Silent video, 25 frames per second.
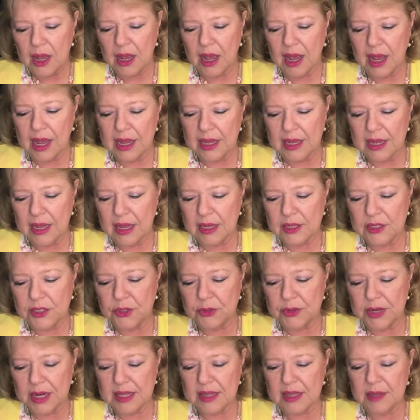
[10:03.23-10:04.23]
I
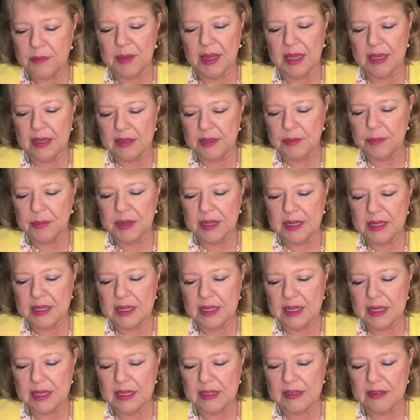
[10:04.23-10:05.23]
direct that my
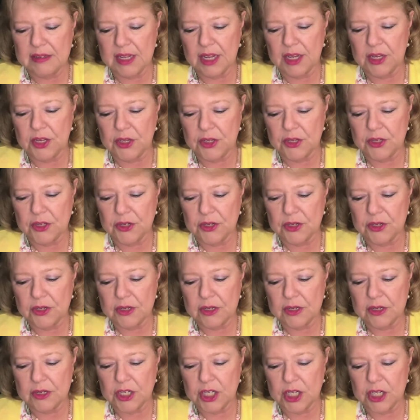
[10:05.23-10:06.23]
independent
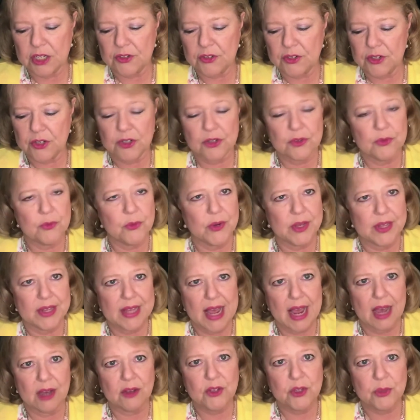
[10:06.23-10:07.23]
executor shall serve
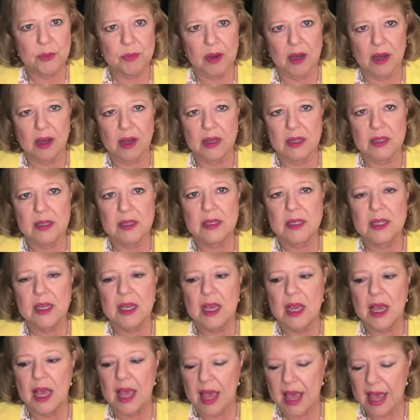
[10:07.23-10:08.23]
without bond
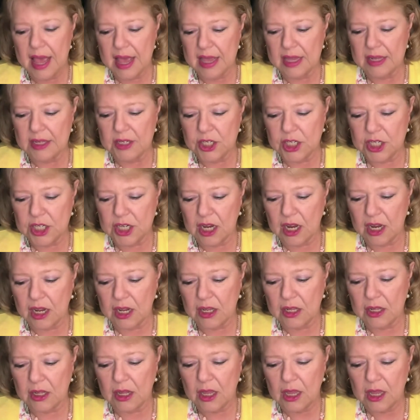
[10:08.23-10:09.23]
and
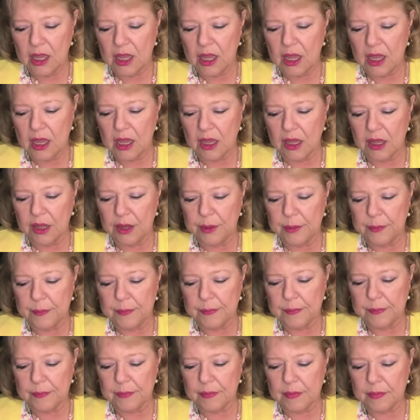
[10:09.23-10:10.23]
shall
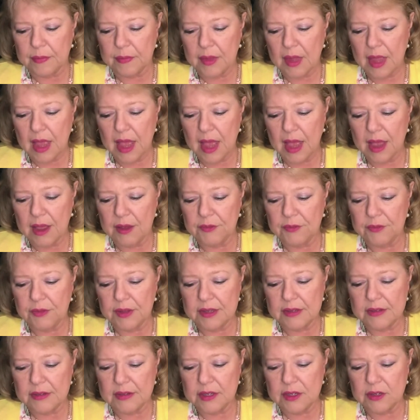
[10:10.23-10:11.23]
have
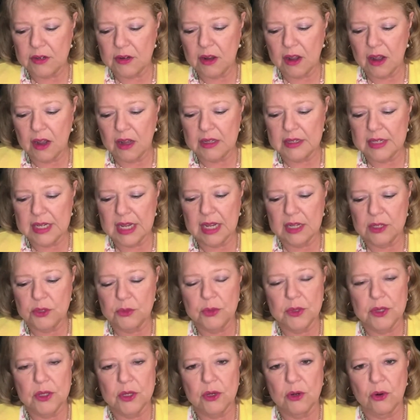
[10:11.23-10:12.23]
as little
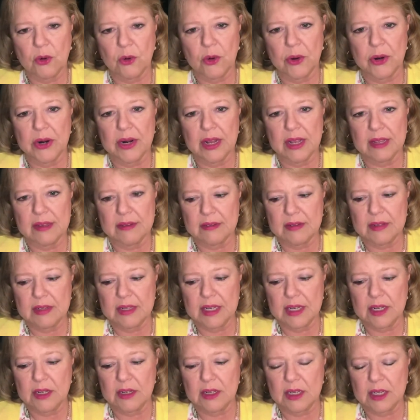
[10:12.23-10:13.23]
contact with the court as
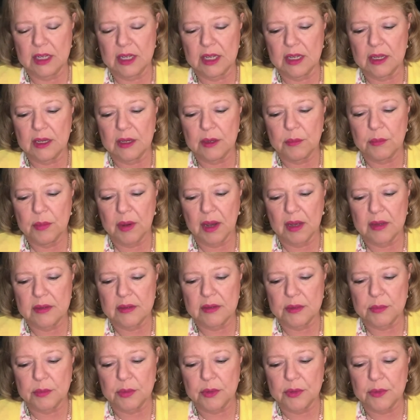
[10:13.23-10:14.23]
legally
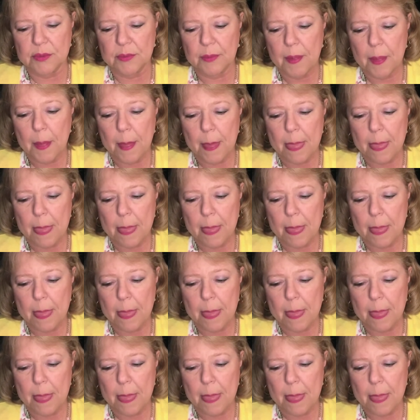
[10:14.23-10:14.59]
possible.